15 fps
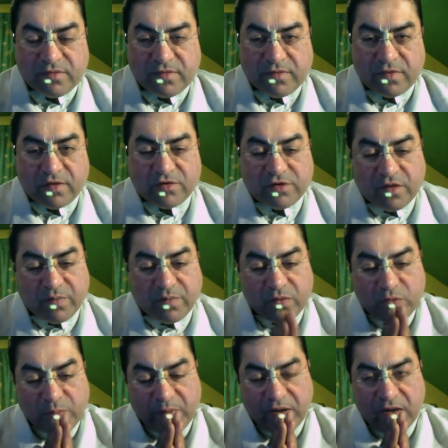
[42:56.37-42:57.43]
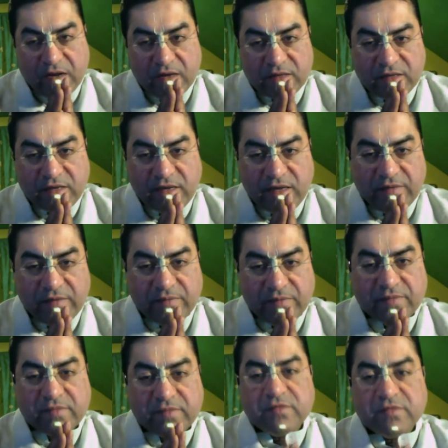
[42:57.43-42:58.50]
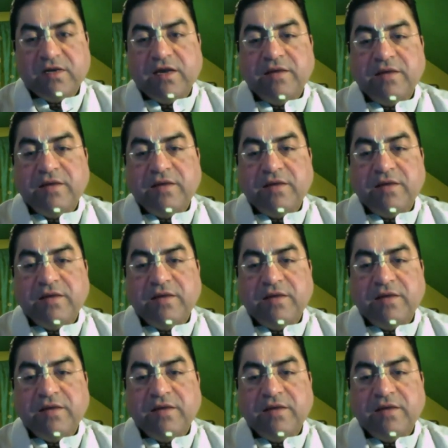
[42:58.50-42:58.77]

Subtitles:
Srila Prabhupada ki Jai.